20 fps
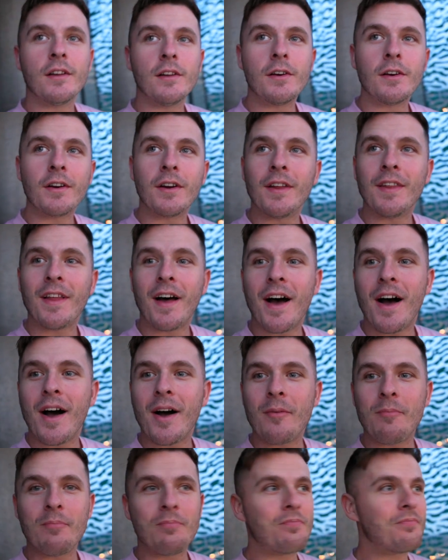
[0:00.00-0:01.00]
Look at
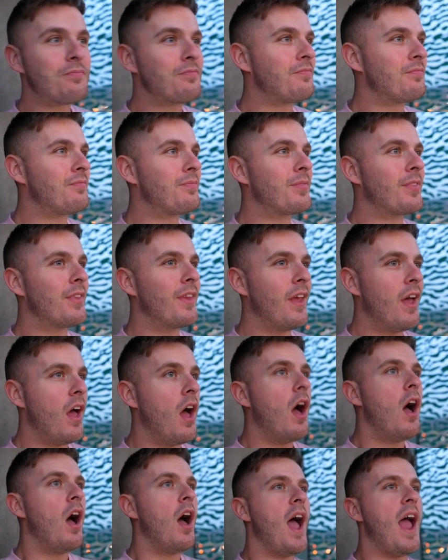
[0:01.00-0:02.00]
that.
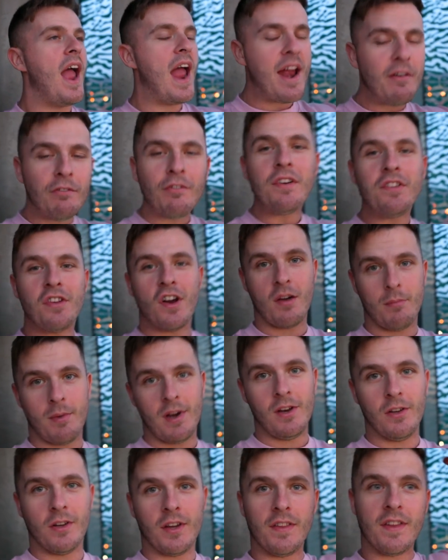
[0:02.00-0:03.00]
Every time
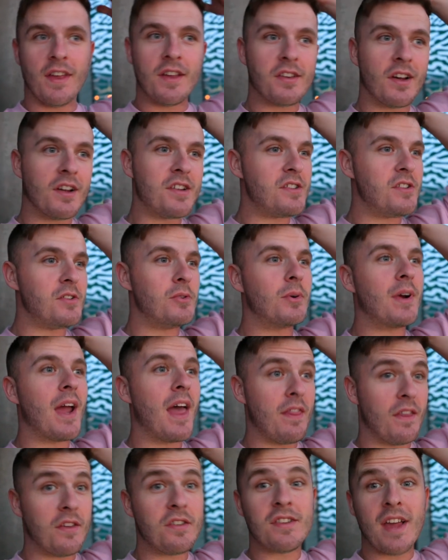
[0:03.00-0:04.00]
I look at this, I still
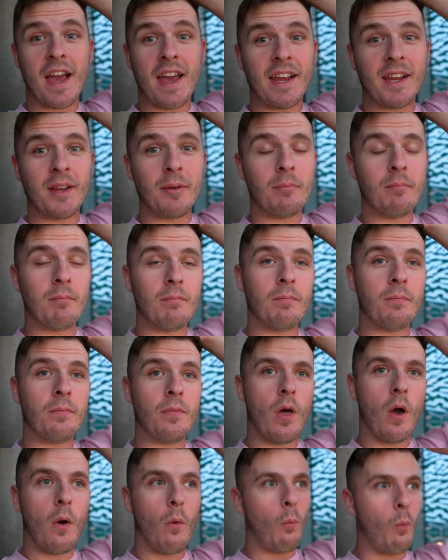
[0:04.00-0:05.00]
get the same
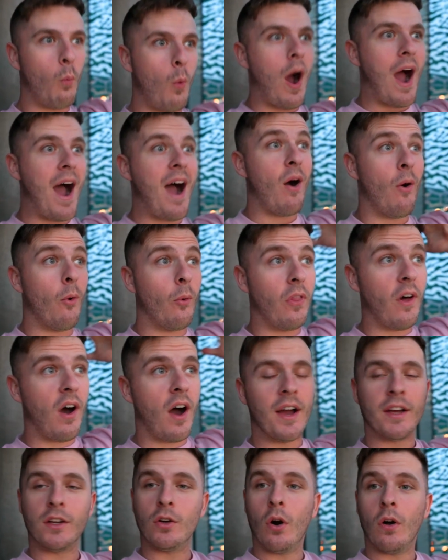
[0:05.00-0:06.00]
wow that
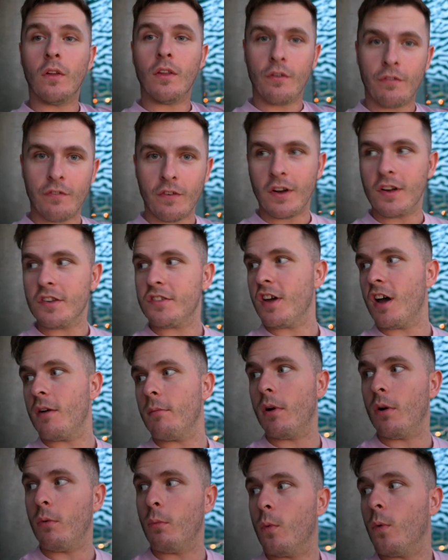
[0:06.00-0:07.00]
I got the first time
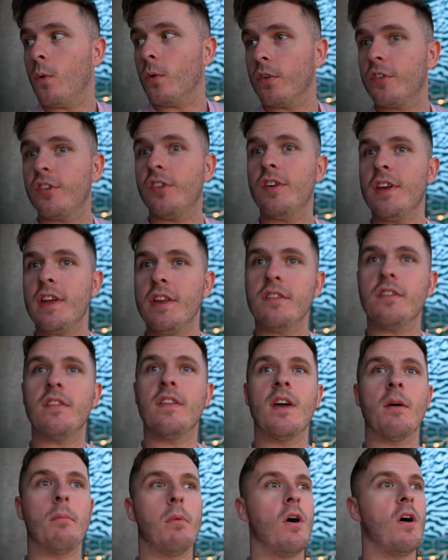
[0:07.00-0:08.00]
I walked into
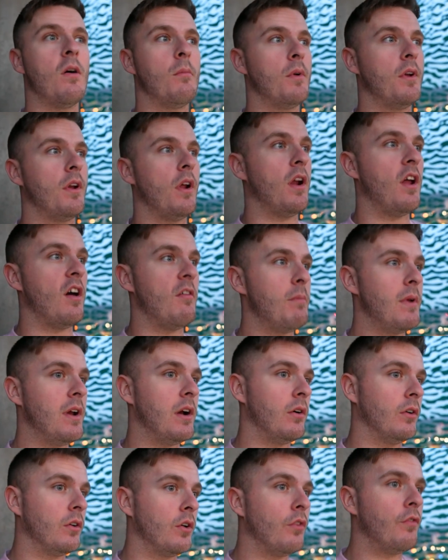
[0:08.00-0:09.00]
the apartment, and I've been
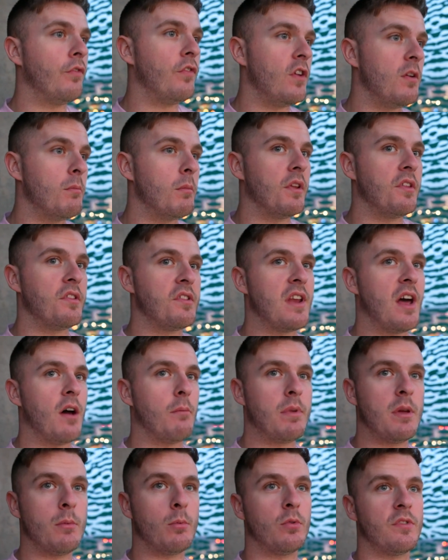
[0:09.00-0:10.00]
here a good few months now.
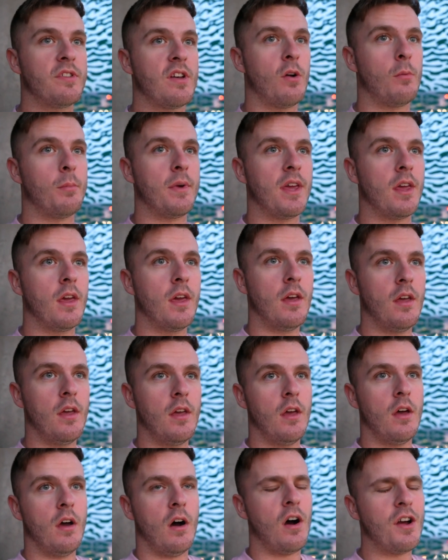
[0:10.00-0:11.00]
People tell me,
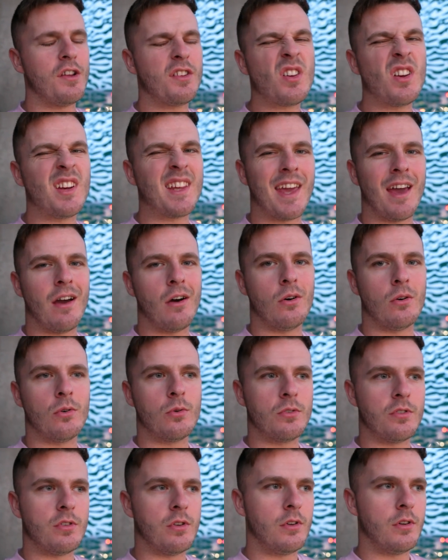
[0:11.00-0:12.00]
oh, it's gonna get
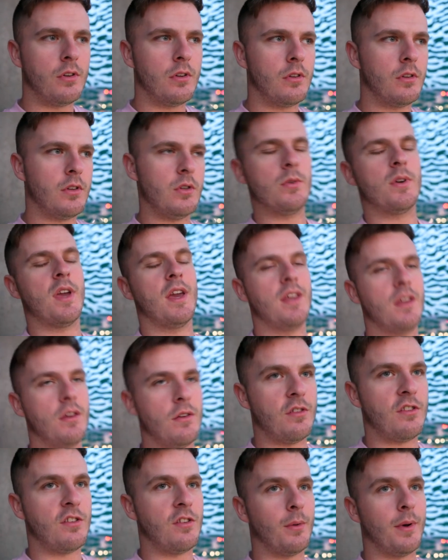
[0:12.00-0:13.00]
old. We'll get
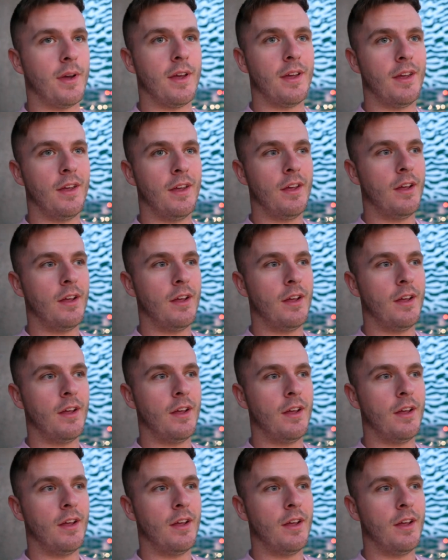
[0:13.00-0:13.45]
used to it.